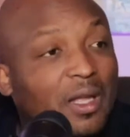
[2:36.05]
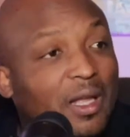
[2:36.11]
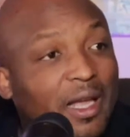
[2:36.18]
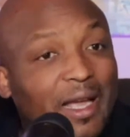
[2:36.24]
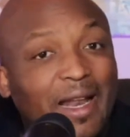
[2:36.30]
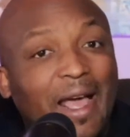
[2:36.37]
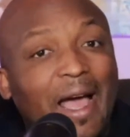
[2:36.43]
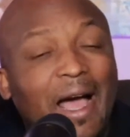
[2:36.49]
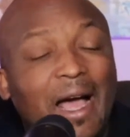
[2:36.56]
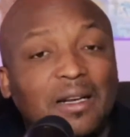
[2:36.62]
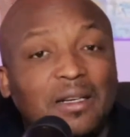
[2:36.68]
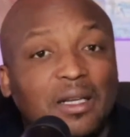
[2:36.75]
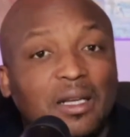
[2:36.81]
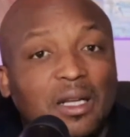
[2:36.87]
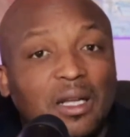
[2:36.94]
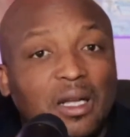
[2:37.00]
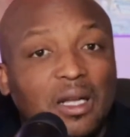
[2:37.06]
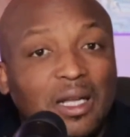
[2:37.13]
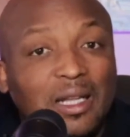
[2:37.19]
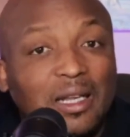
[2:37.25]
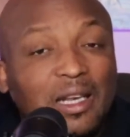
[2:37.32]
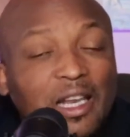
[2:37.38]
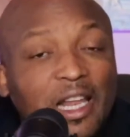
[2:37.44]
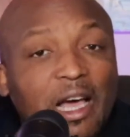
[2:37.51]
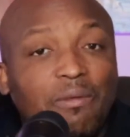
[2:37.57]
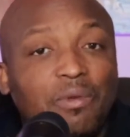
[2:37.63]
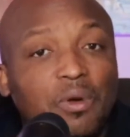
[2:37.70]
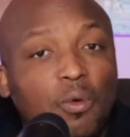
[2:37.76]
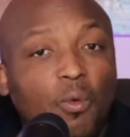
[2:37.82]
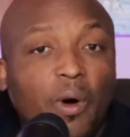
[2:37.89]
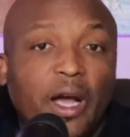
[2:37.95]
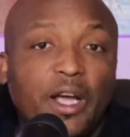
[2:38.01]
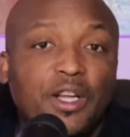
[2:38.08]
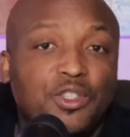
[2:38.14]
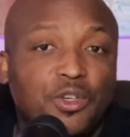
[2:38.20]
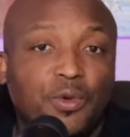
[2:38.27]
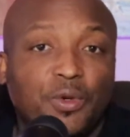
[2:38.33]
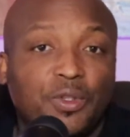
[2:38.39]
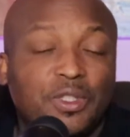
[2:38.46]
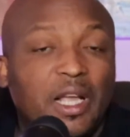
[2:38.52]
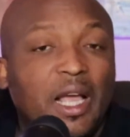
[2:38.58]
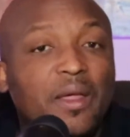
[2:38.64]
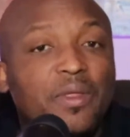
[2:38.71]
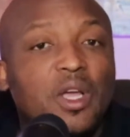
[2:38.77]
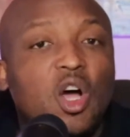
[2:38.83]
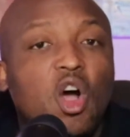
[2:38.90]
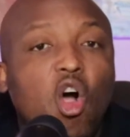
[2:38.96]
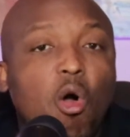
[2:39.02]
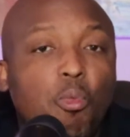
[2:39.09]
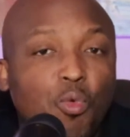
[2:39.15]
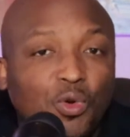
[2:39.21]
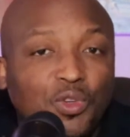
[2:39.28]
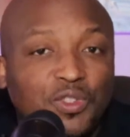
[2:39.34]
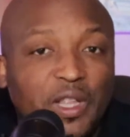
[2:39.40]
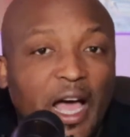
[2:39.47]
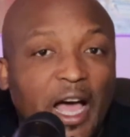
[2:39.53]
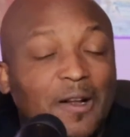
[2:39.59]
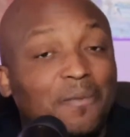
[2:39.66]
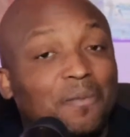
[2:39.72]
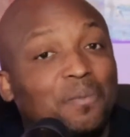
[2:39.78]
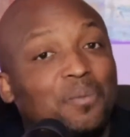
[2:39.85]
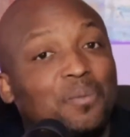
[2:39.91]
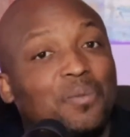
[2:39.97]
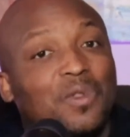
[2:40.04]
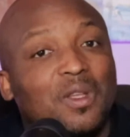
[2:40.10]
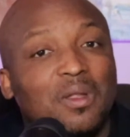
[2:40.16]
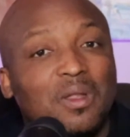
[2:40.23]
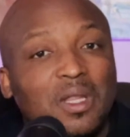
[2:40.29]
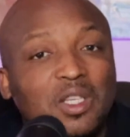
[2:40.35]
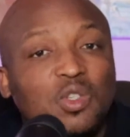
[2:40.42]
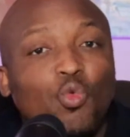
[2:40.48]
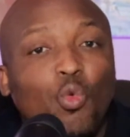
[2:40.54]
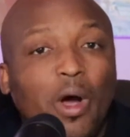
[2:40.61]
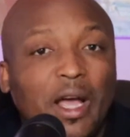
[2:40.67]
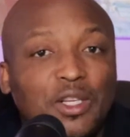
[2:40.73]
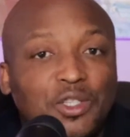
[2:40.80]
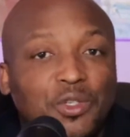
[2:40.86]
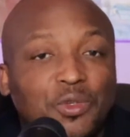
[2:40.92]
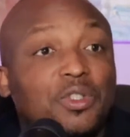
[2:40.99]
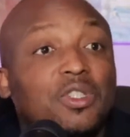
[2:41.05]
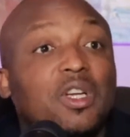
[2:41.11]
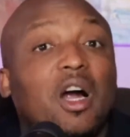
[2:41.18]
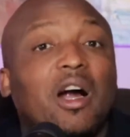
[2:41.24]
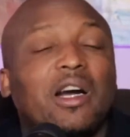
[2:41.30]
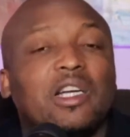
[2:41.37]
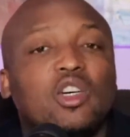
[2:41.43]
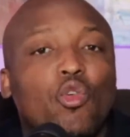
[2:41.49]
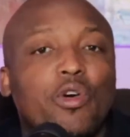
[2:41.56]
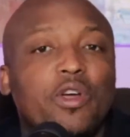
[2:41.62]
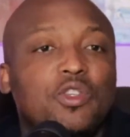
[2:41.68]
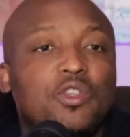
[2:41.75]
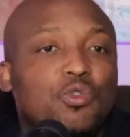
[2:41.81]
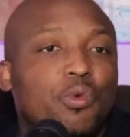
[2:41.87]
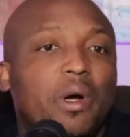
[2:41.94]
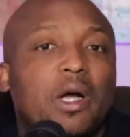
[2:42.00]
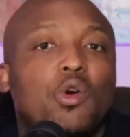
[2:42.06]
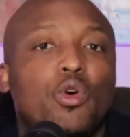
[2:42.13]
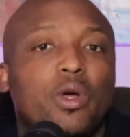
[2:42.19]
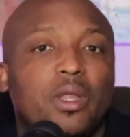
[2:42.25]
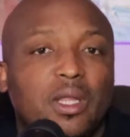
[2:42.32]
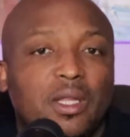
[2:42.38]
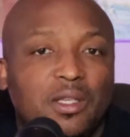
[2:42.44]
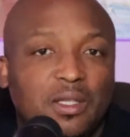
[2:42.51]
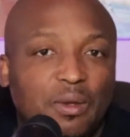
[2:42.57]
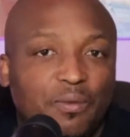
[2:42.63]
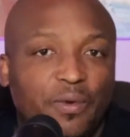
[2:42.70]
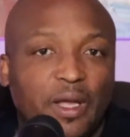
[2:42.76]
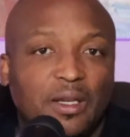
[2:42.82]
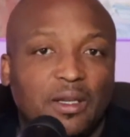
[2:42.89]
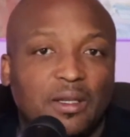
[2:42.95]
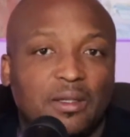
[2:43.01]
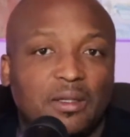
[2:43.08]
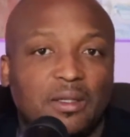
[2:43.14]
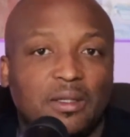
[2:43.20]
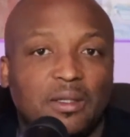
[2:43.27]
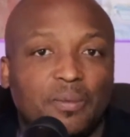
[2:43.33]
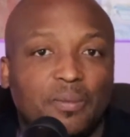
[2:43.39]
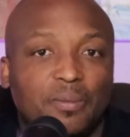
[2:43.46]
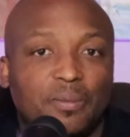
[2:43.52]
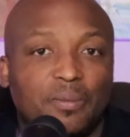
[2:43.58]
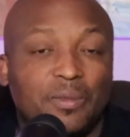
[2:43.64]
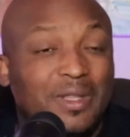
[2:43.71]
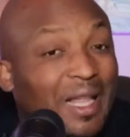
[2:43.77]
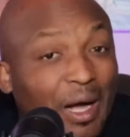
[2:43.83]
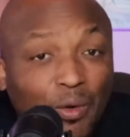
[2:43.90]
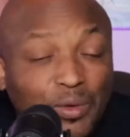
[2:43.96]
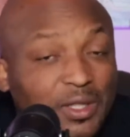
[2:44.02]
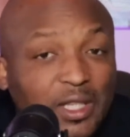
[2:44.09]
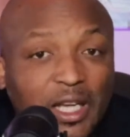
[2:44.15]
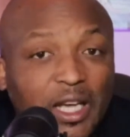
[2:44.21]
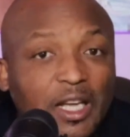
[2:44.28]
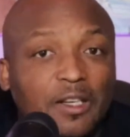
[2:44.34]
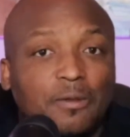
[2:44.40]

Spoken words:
and had 11 white jurors. And their hope was that these white jurors are going to acquit this defendant. That was it.